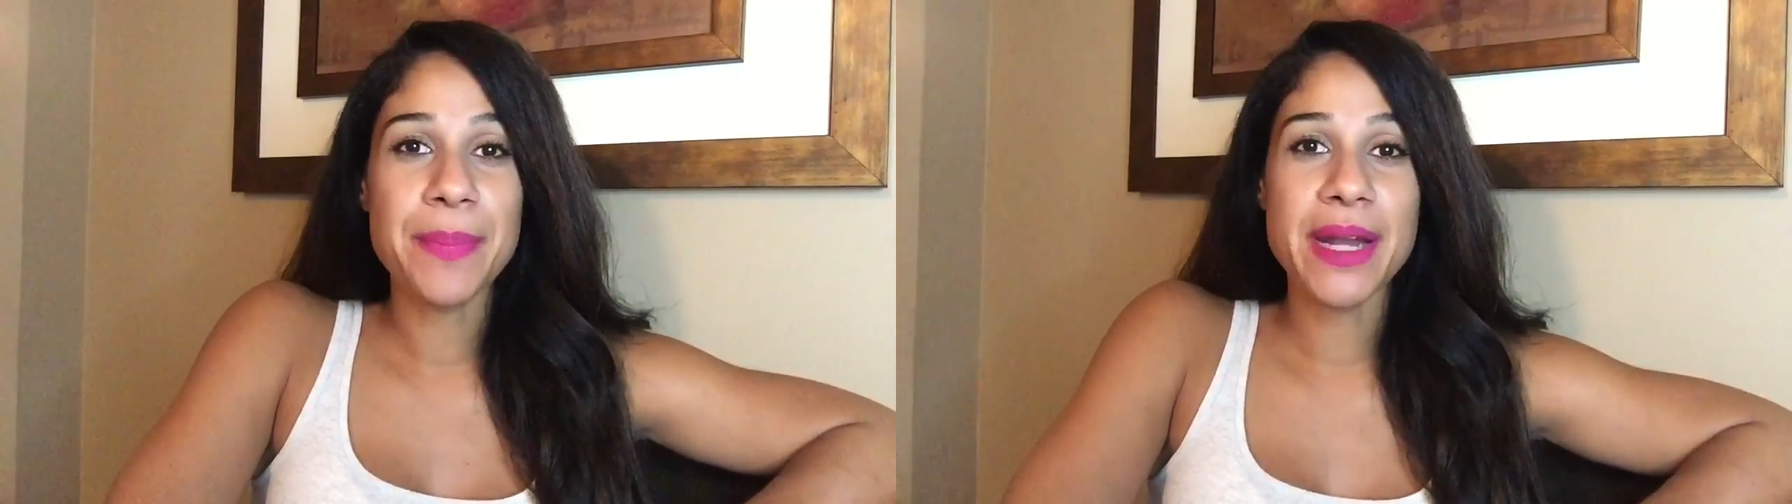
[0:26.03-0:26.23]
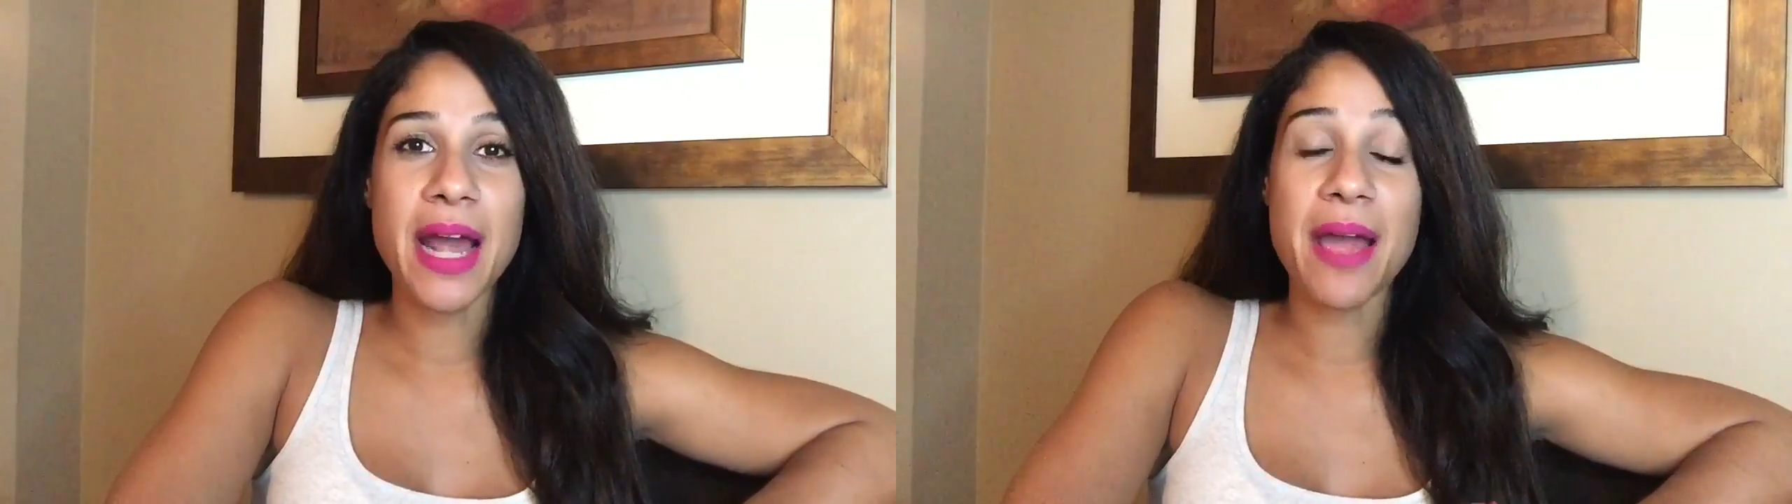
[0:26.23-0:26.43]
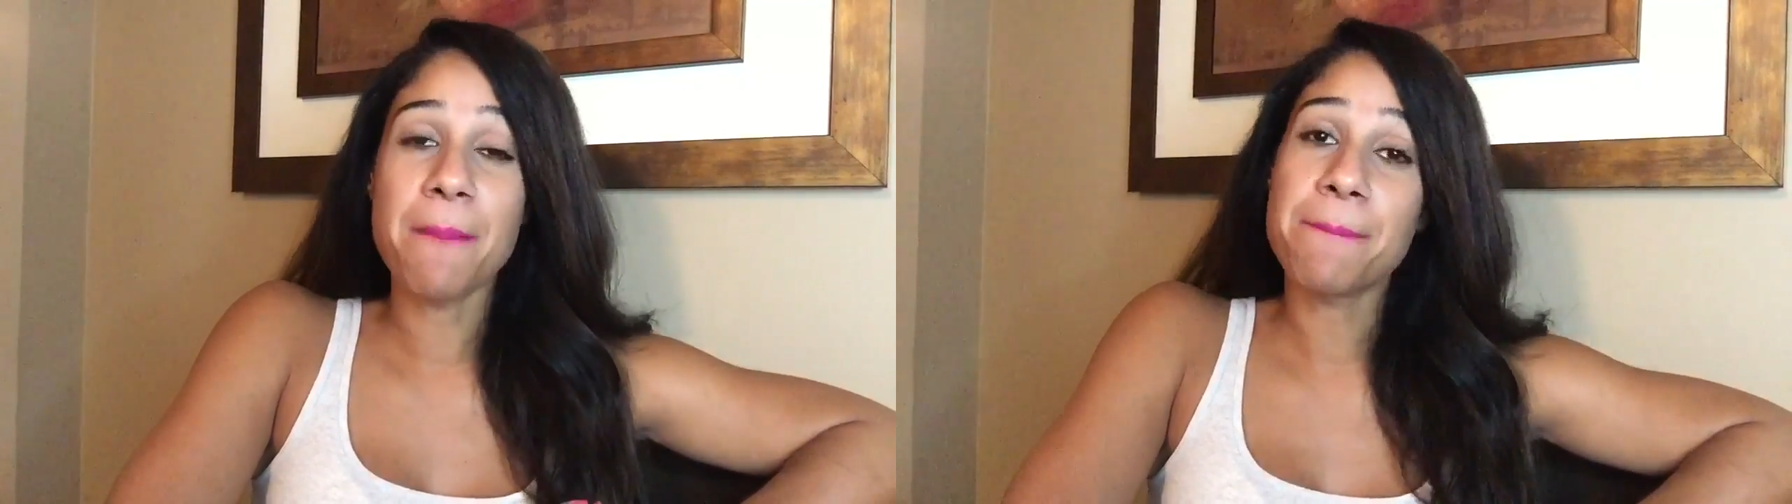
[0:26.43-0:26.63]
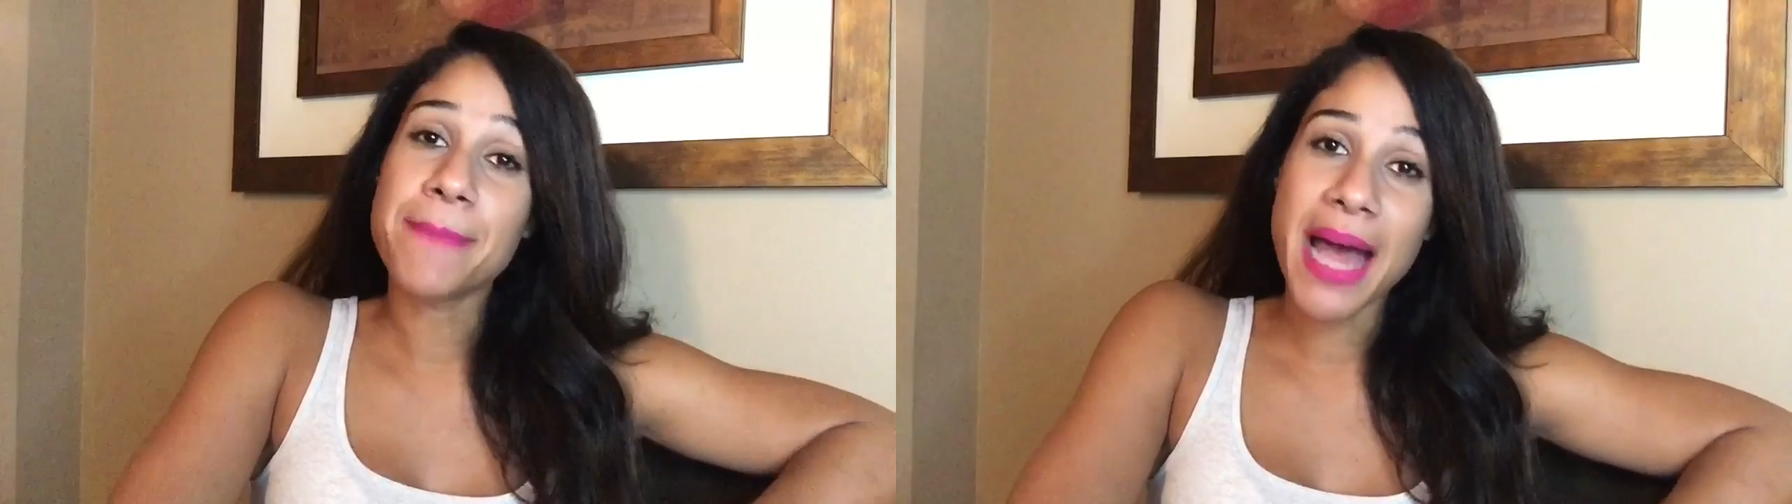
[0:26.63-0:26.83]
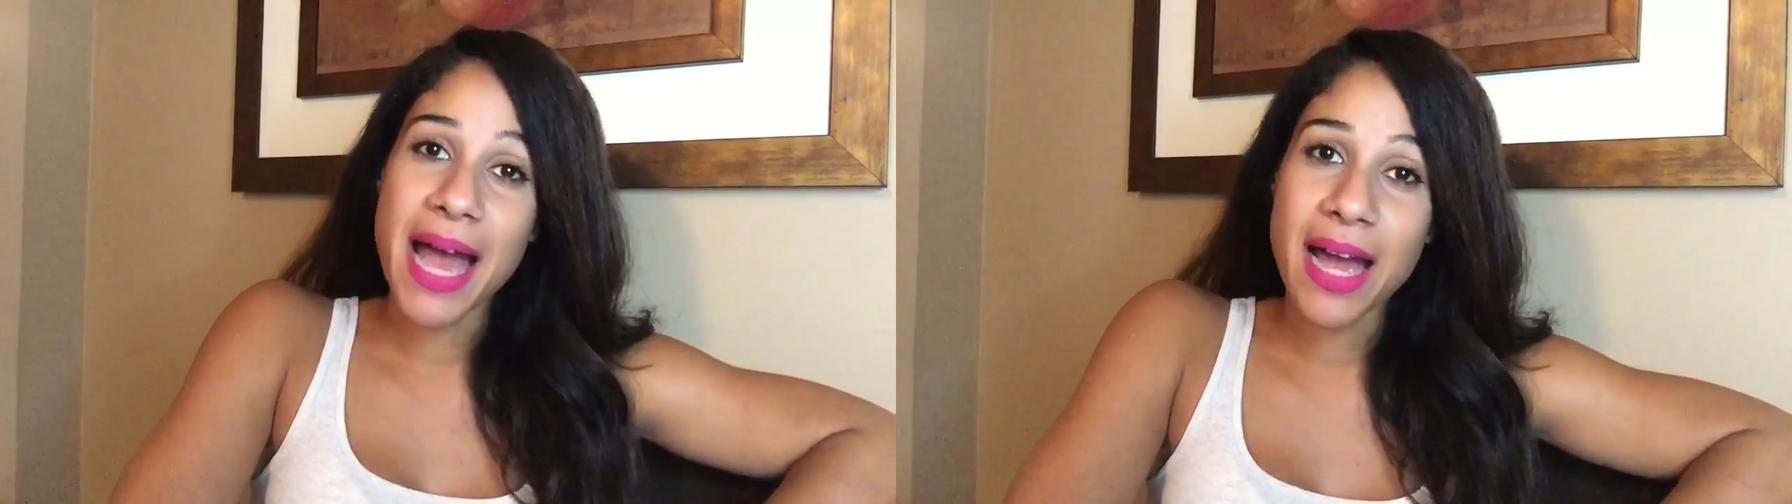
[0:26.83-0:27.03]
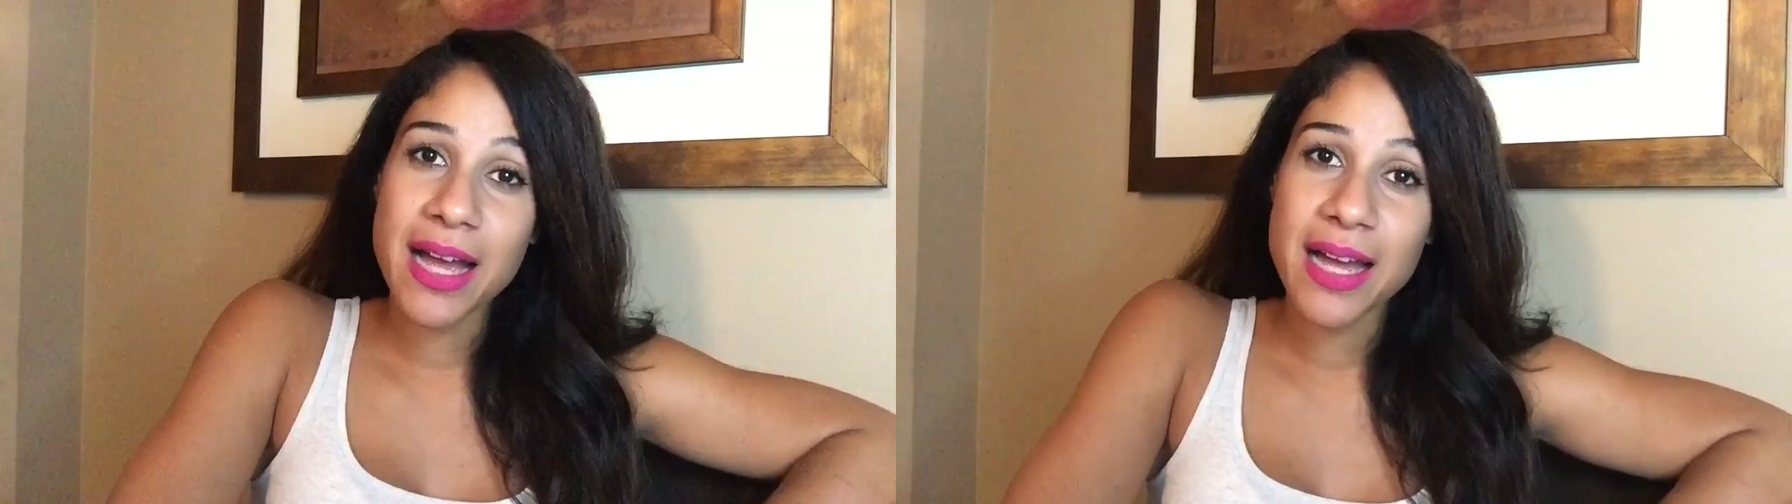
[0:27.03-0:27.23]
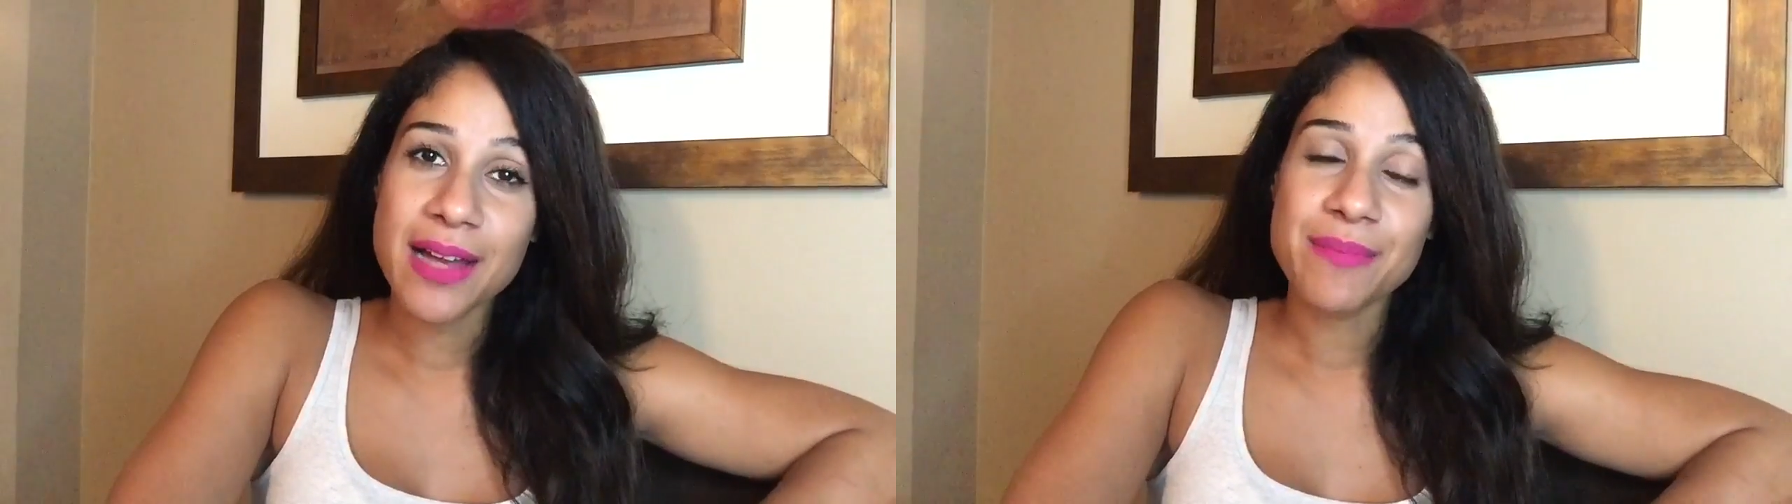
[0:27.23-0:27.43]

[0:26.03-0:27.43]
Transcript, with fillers: but I'm back